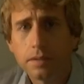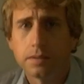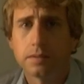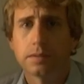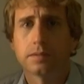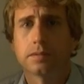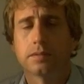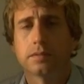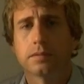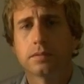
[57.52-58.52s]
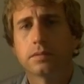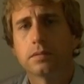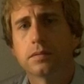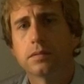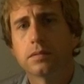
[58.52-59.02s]

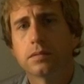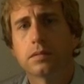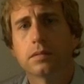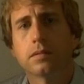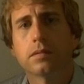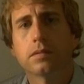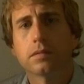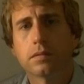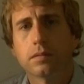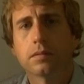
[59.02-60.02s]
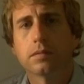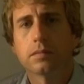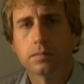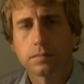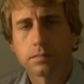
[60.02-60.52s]

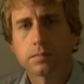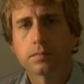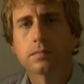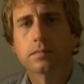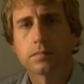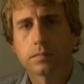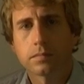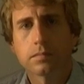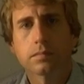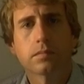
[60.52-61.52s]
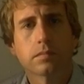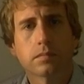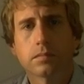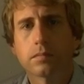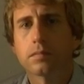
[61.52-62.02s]

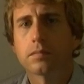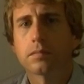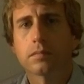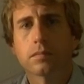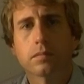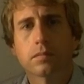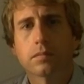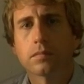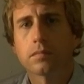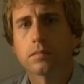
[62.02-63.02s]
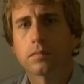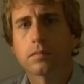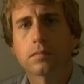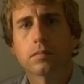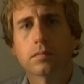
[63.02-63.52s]

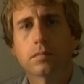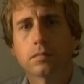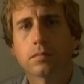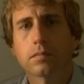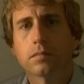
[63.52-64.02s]
This person isn't speaking.